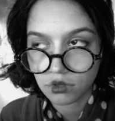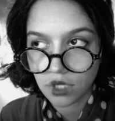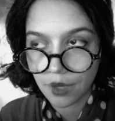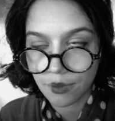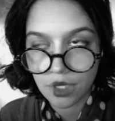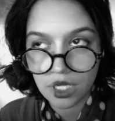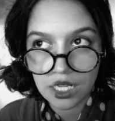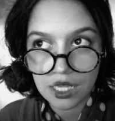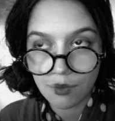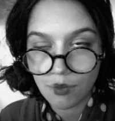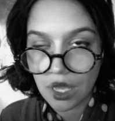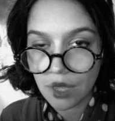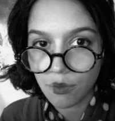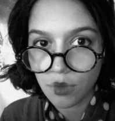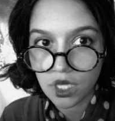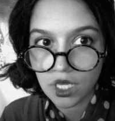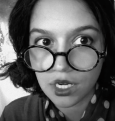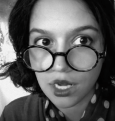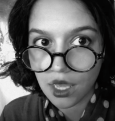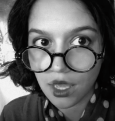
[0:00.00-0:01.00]
I mean, he might
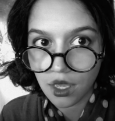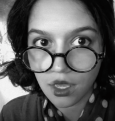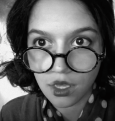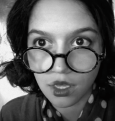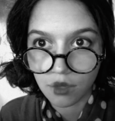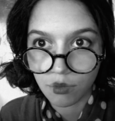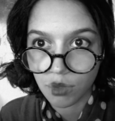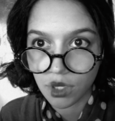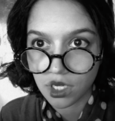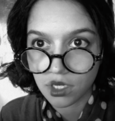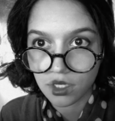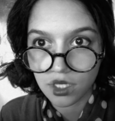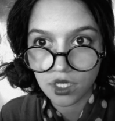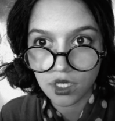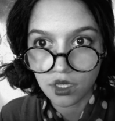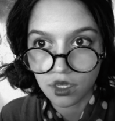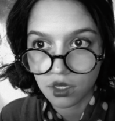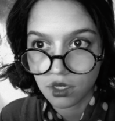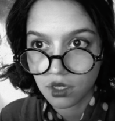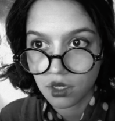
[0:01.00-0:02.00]
be an egg, but
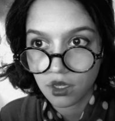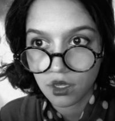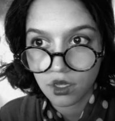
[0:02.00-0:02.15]
he.